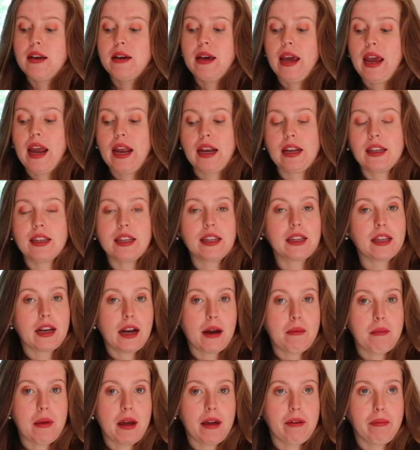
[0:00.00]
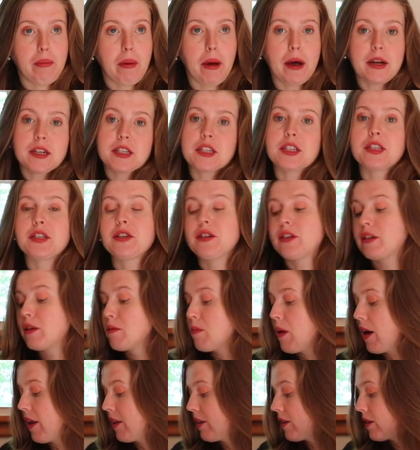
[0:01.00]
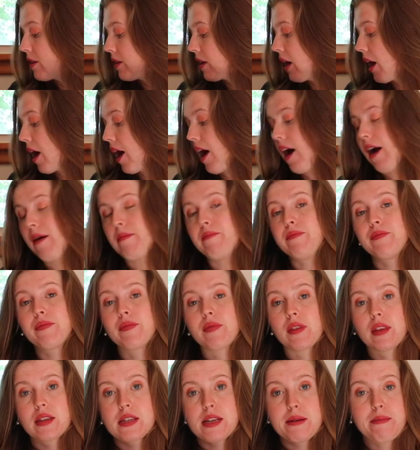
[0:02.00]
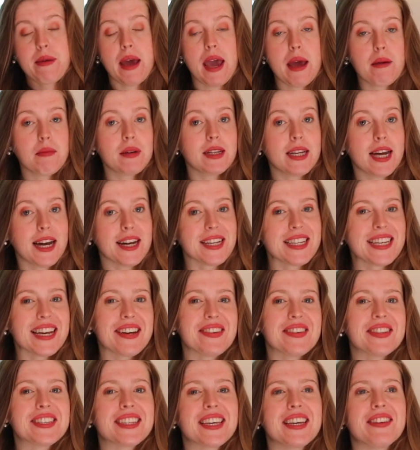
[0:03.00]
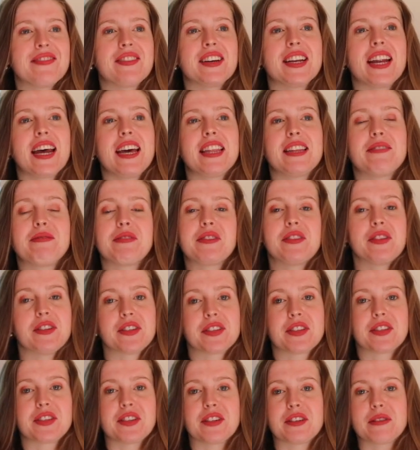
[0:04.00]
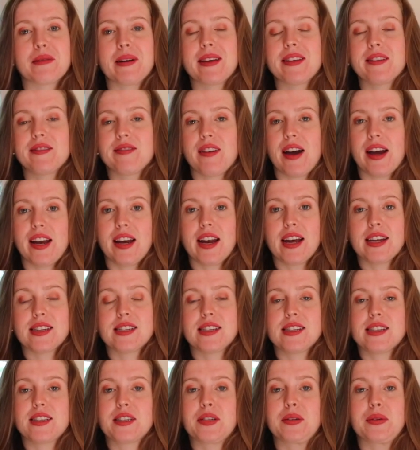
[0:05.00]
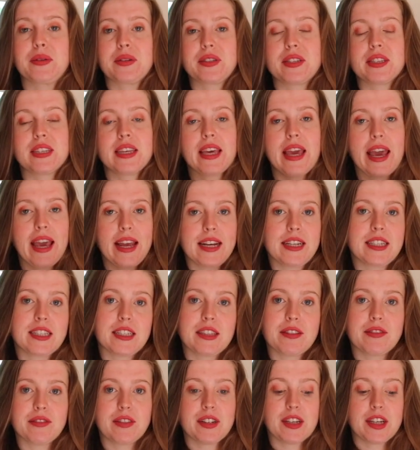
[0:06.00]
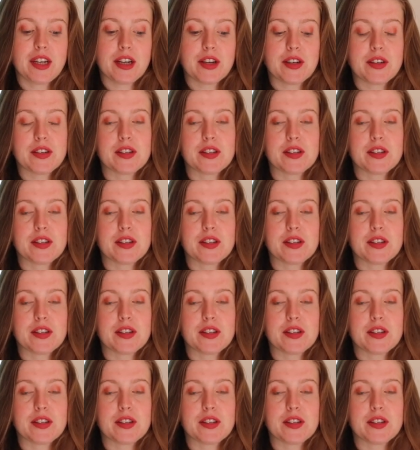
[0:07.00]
anything that I may have purchased during the month, some hand-me-downs I was given, and then we'll also talk about the finances towards the end of the video.